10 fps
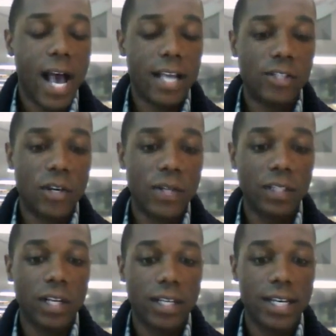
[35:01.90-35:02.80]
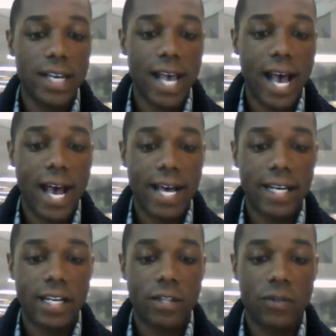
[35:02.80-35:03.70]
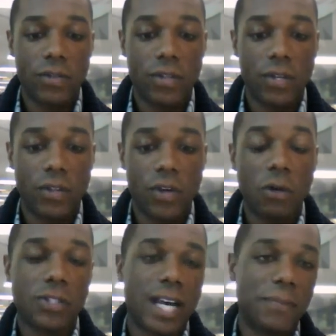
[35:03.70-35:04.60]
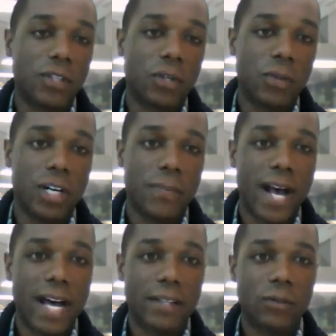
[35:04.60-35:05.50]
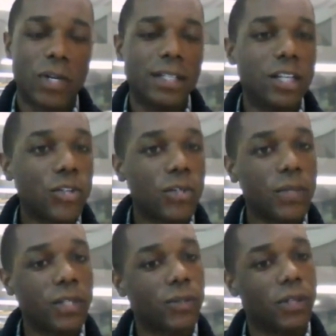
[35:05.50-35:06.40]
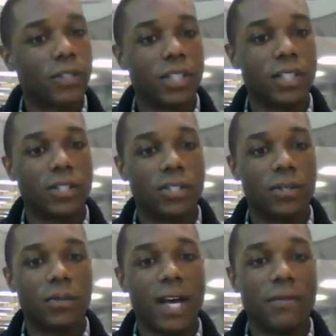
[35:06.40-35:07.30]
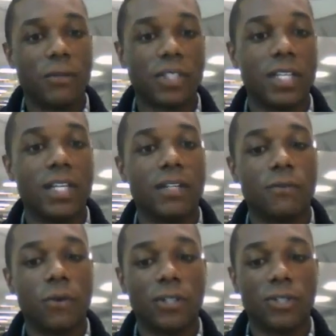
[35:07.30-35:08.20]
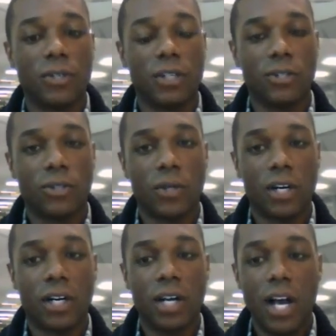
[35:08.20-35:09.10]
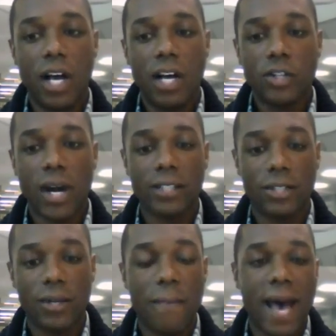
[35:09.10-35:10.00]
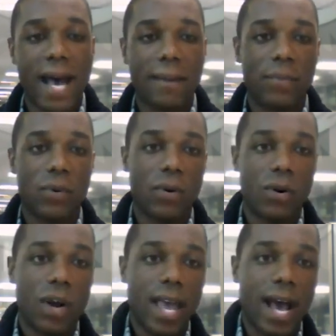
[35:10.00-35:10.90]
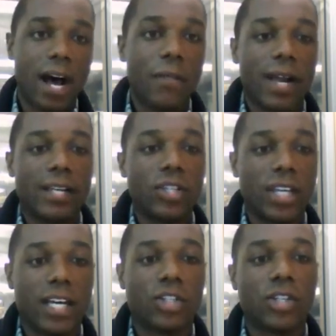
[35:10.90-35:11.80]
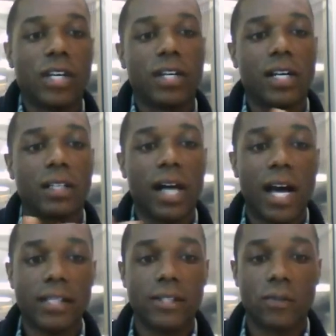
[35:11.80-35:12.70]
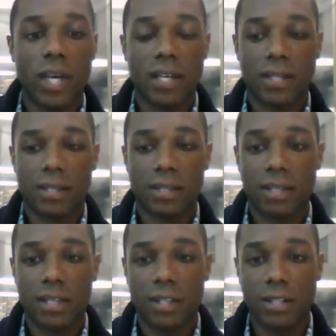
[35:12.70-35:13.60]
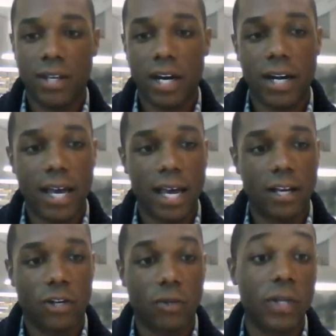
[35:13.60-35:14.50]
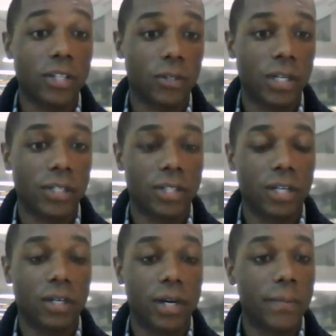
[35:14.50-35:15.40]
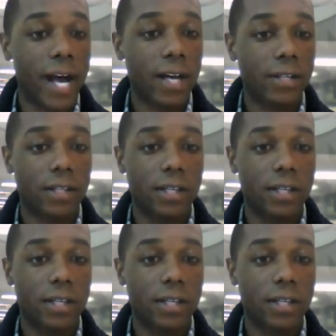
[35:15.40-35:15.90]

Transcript: And so in looking at those types of career paths, what additional resources do you have you seen for students who are trying to map how their education aligns with their career choice and their career path?